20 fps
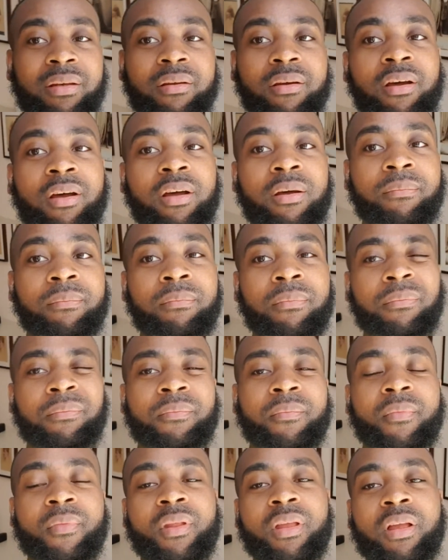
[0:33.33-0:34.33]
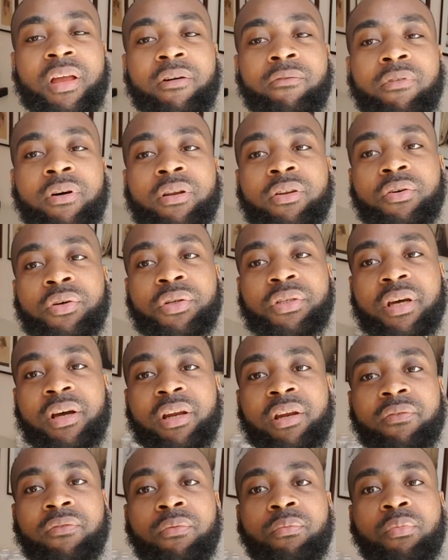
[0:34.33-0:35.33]
Um, everyone knows how
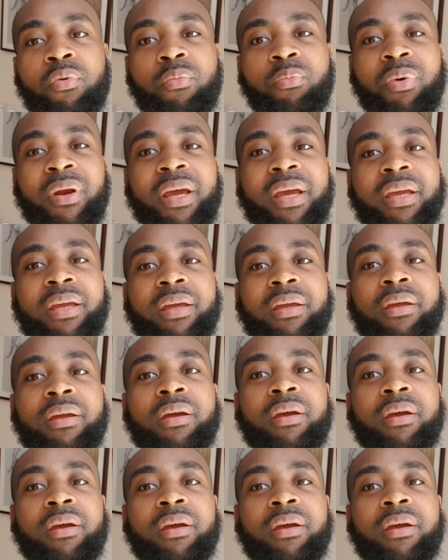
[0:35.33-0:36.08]
Liverpool play.